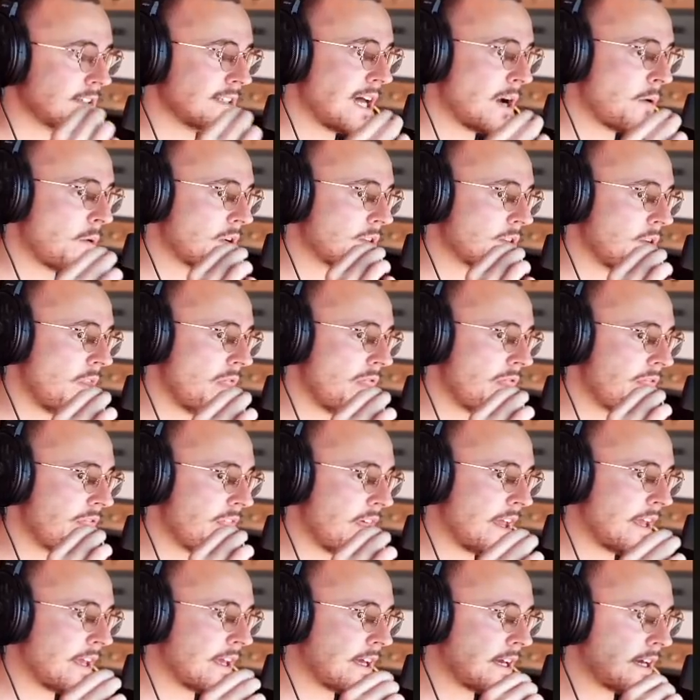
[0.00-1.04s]
Now, I don't
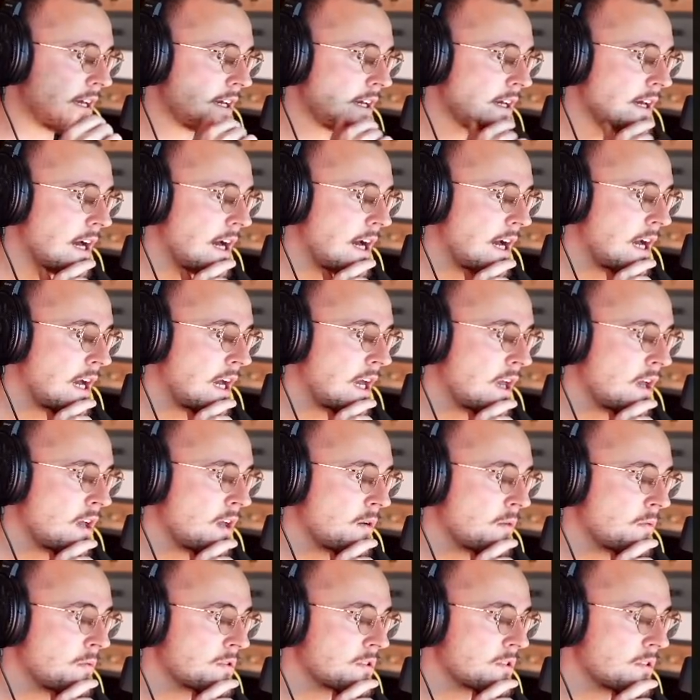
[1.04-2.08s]
think I
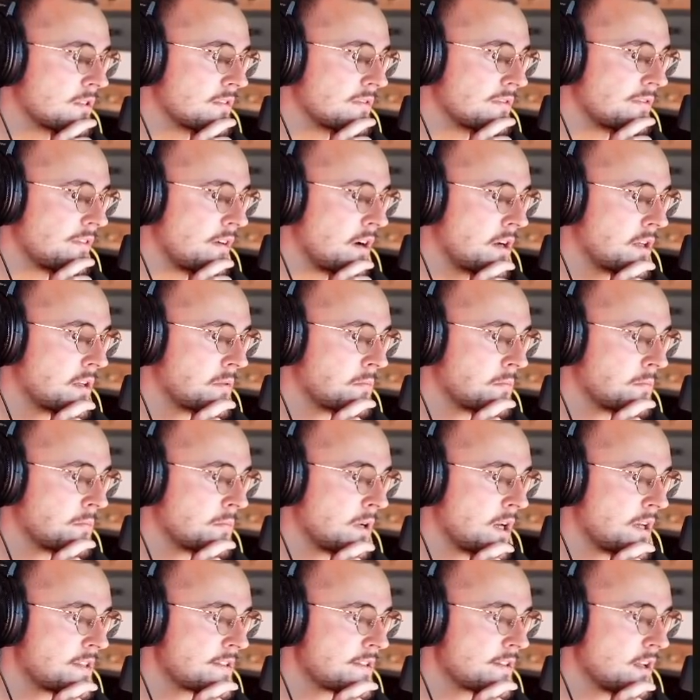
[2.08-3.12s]
was gonna find
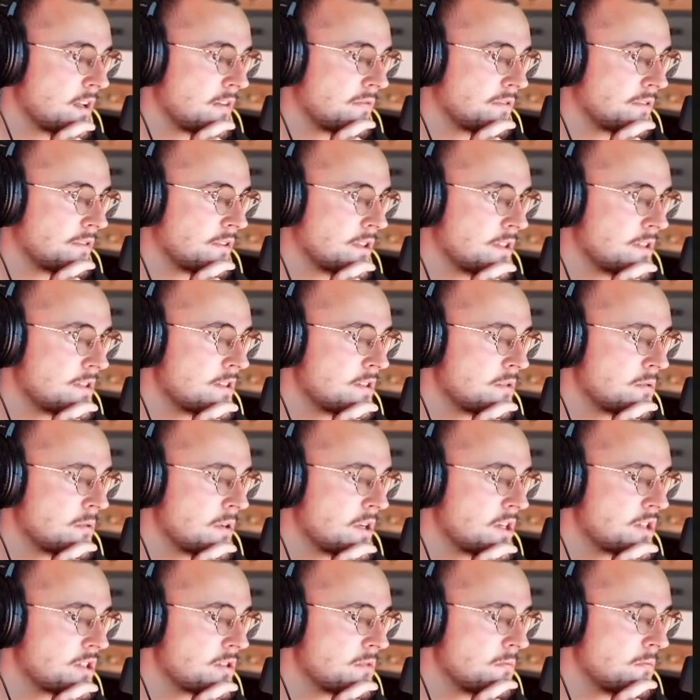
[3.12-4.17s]
myself in this
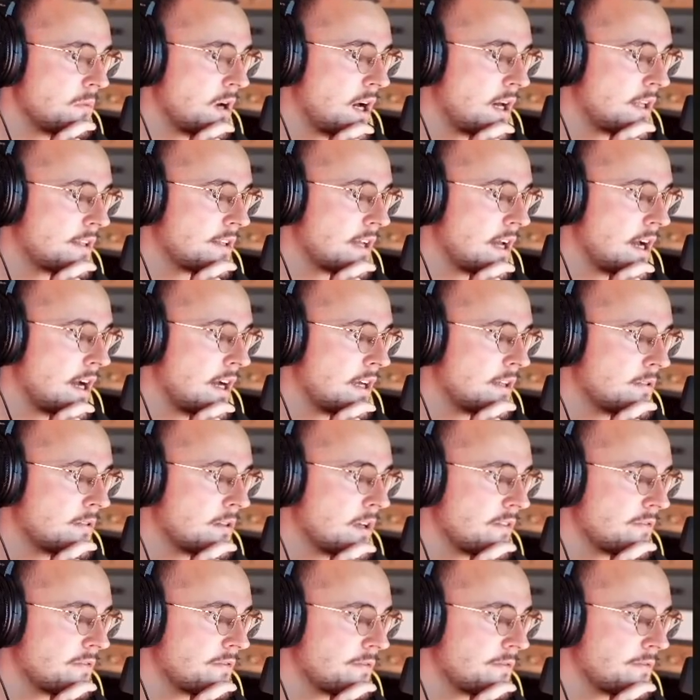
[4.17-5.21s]
situation, but I don't
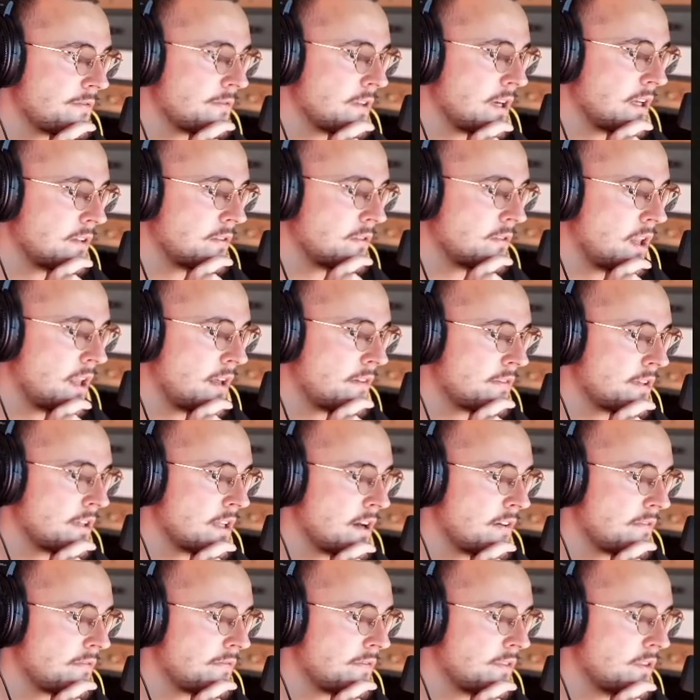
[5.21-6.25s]
have
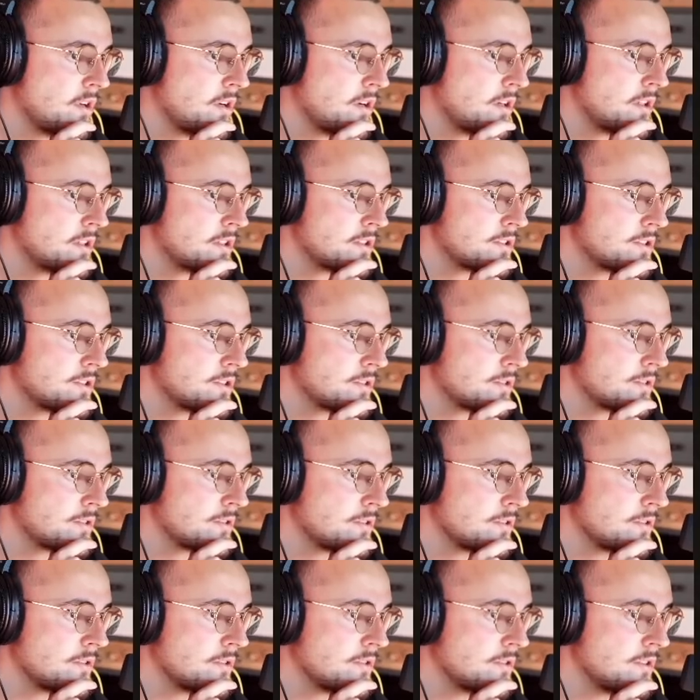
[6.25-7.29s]
enough dirt.
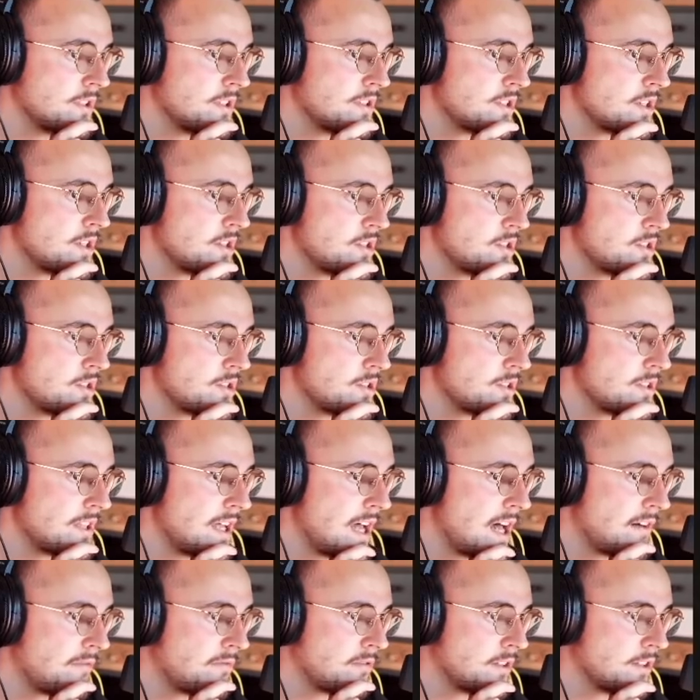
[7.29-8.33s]
This is
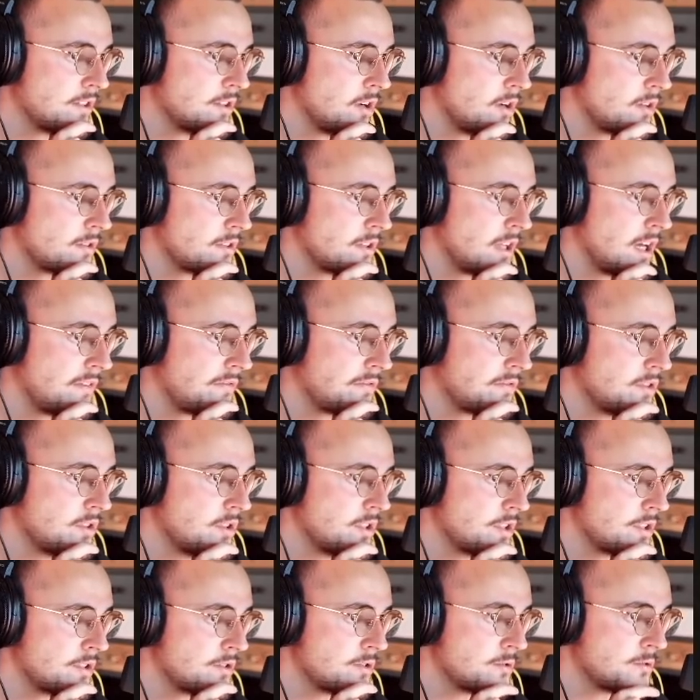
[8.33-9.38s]
definitely not enough
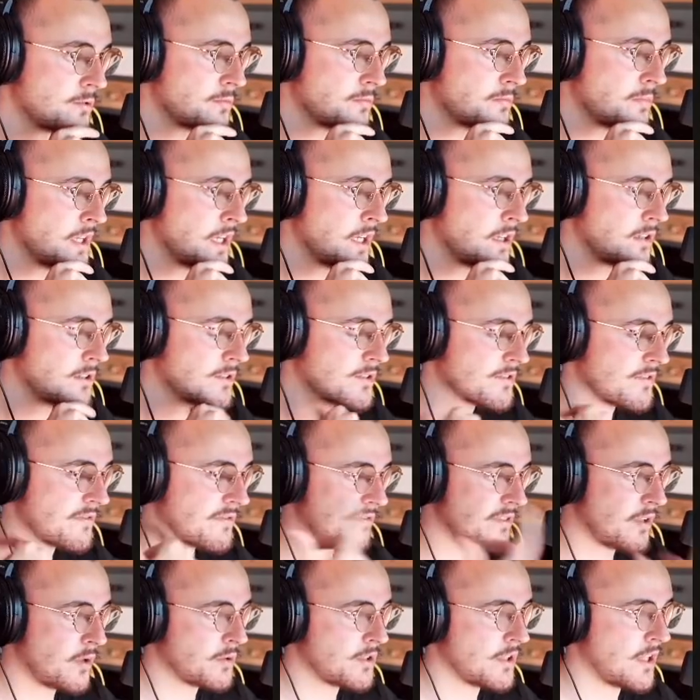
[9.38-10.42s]
dirt to build a
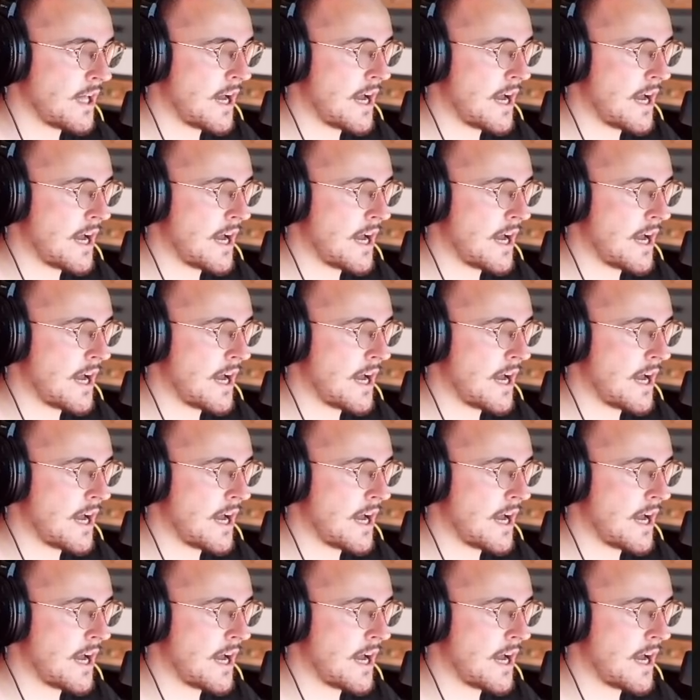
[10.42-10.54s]
floating